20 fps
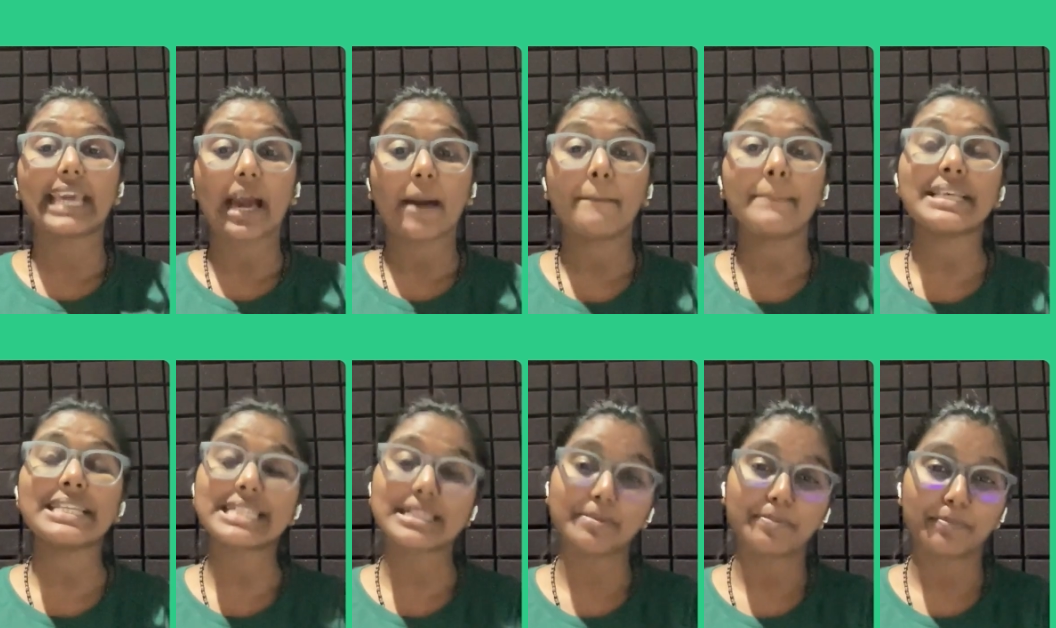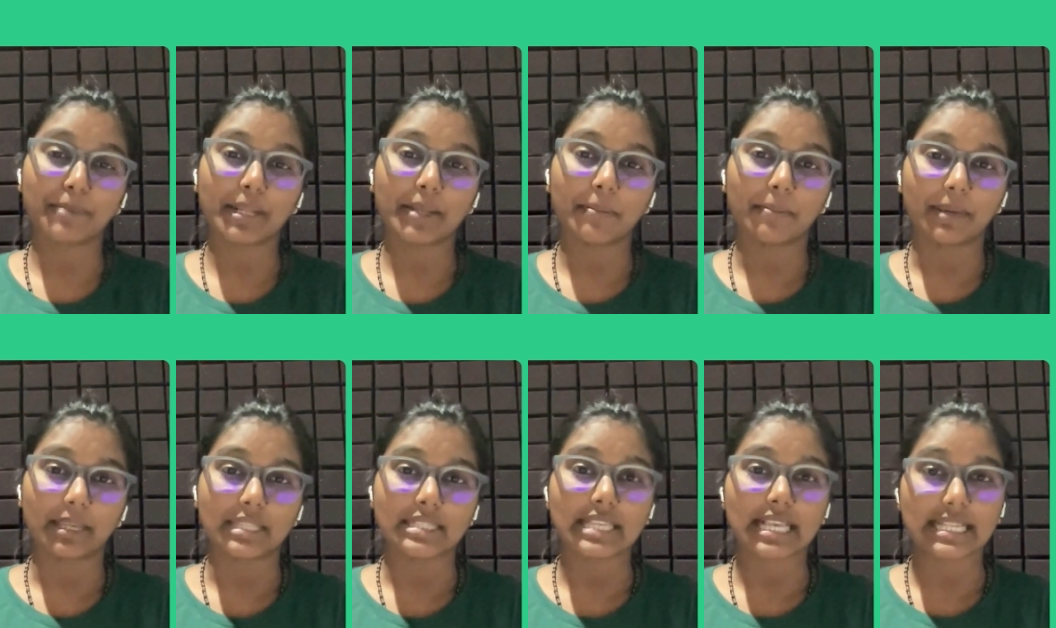CAPI simply
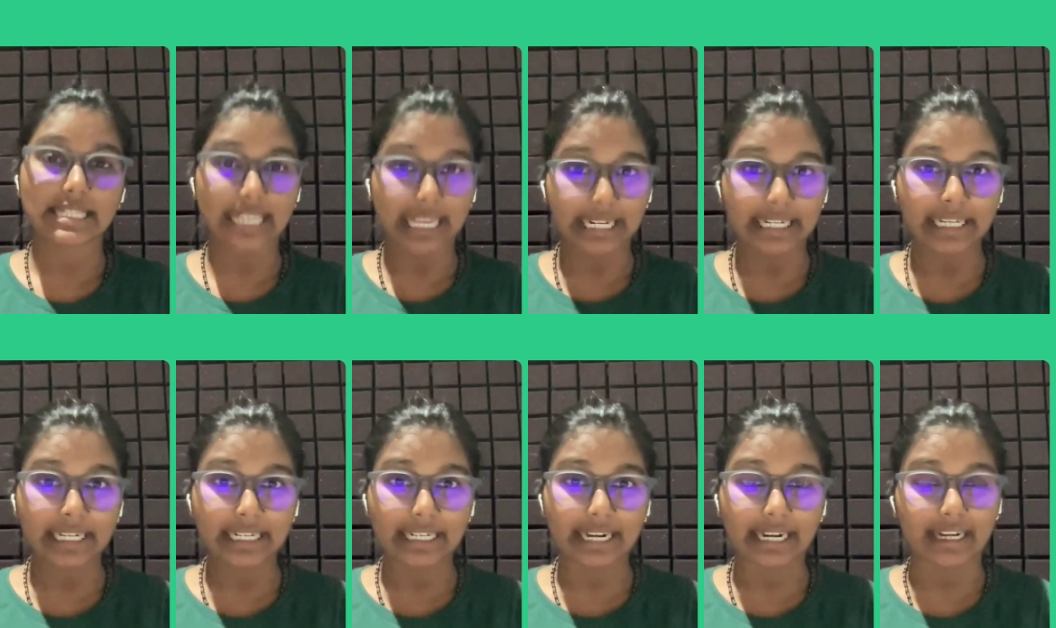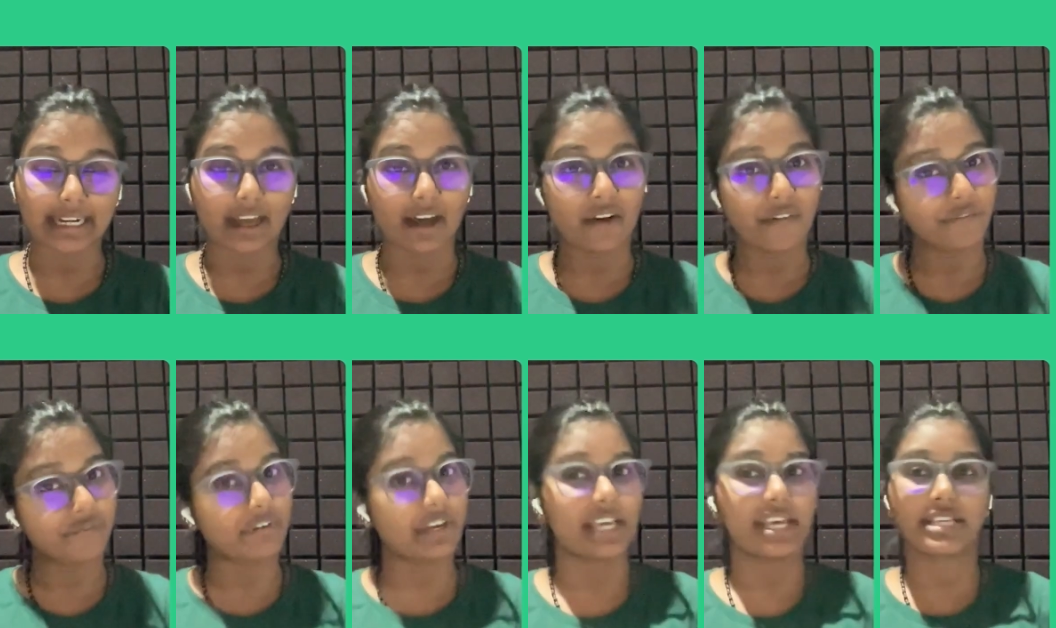means sending data
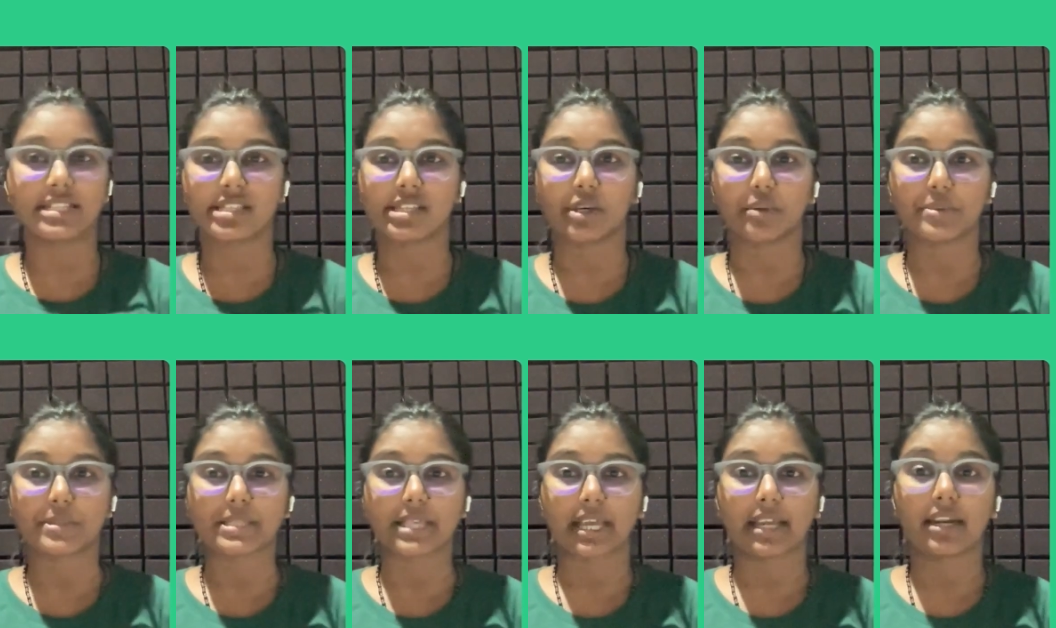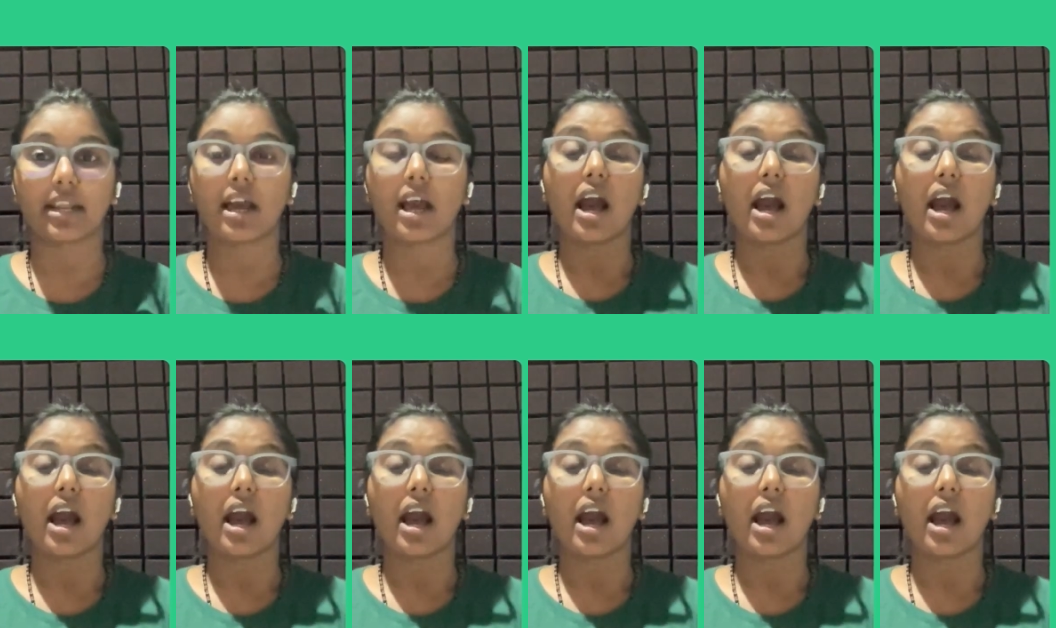via server side.